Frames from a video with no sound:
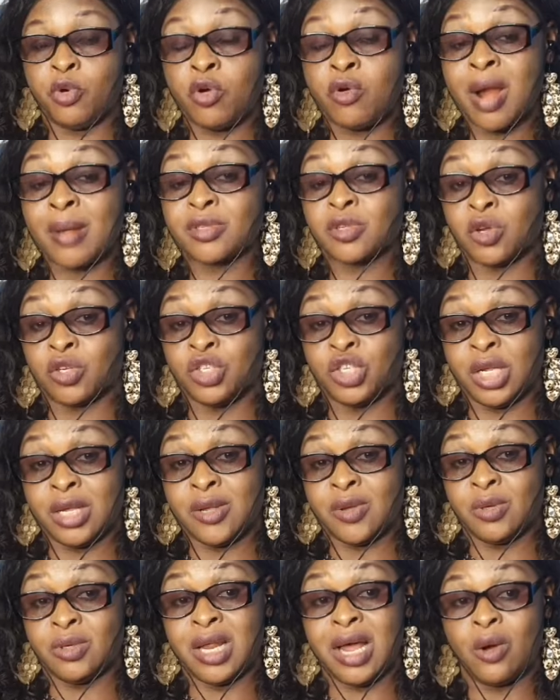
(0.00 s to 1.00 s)
programs or
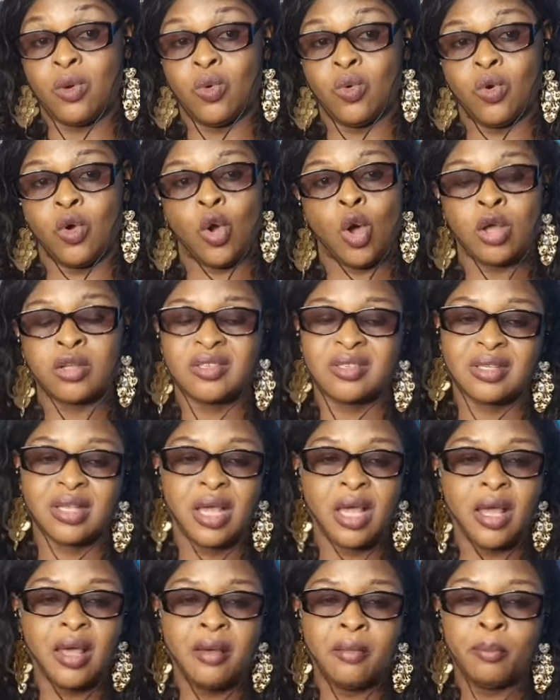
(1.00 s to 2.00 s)
jingle that will cause
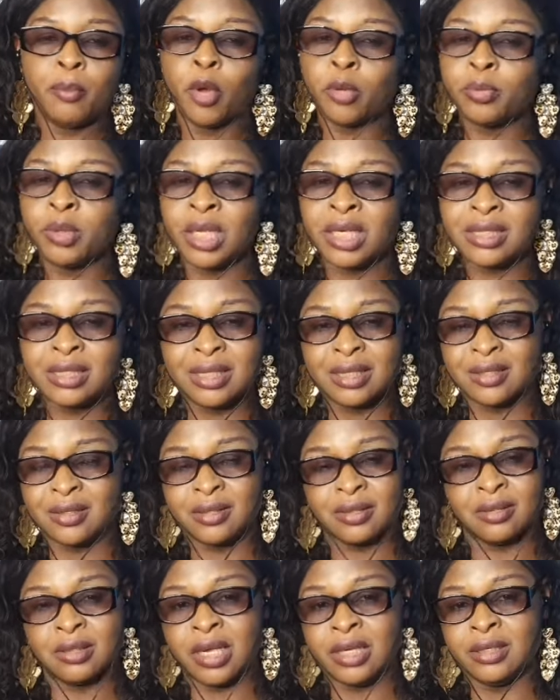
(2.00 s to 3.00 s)
public
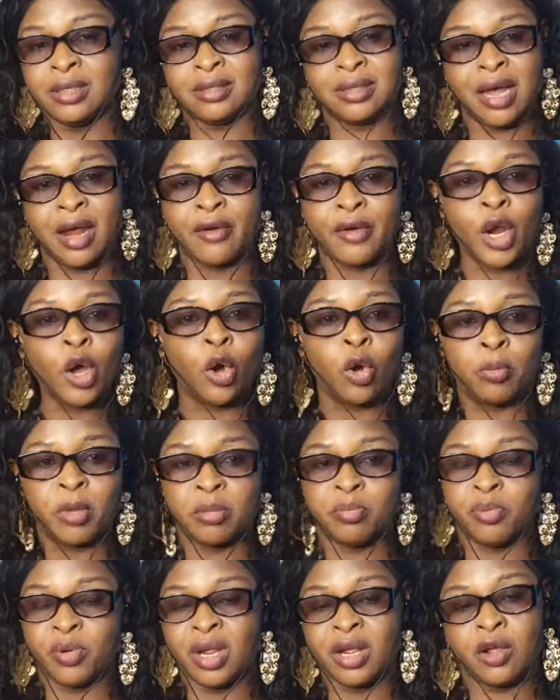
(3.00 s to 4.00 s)
disarray or
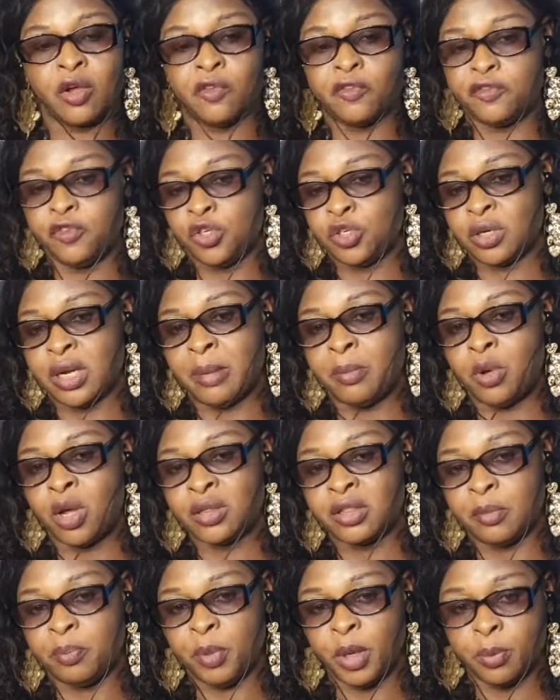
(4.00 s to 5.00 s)
may bring confusion
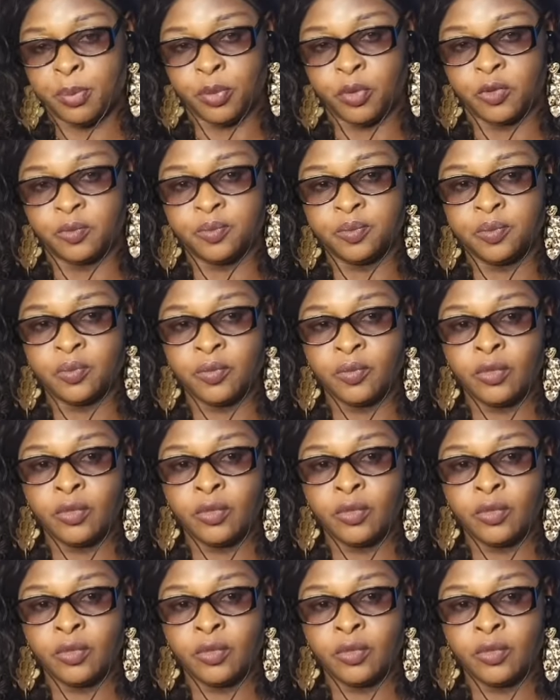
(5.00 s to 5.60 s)
among the people.